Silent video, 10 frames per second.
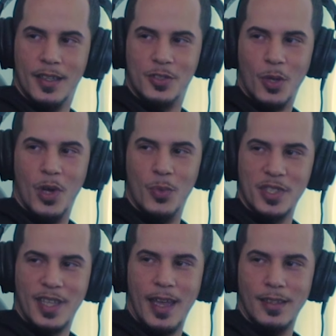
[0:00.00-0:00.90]
So what
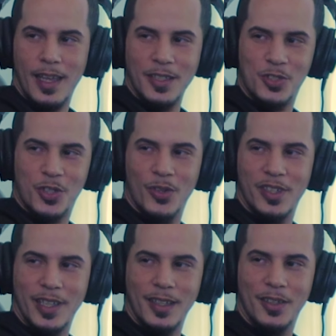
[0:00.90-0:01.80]
was that like
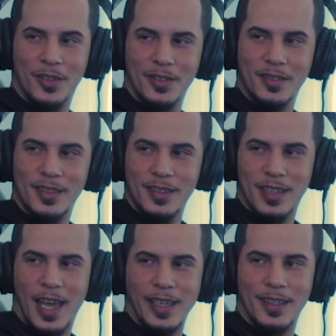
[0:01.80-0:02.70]
journey
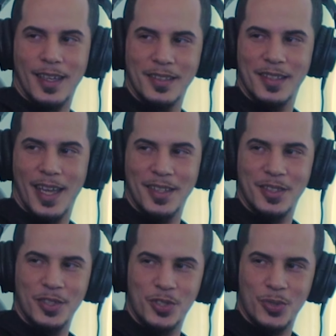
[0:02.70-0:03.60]
like, and
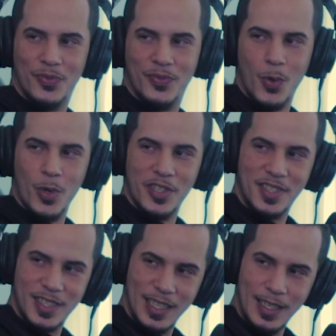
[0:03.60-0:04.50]
did you
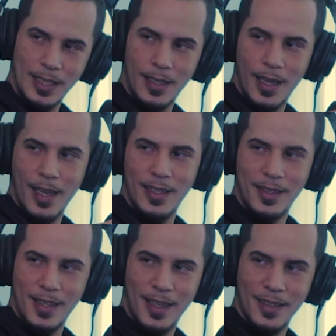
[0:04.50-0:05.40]
foresee
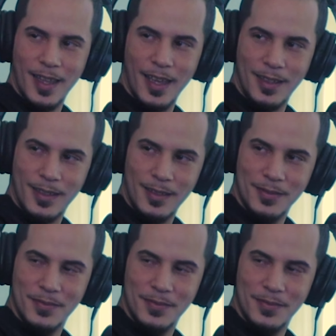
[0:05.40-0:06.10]
anything like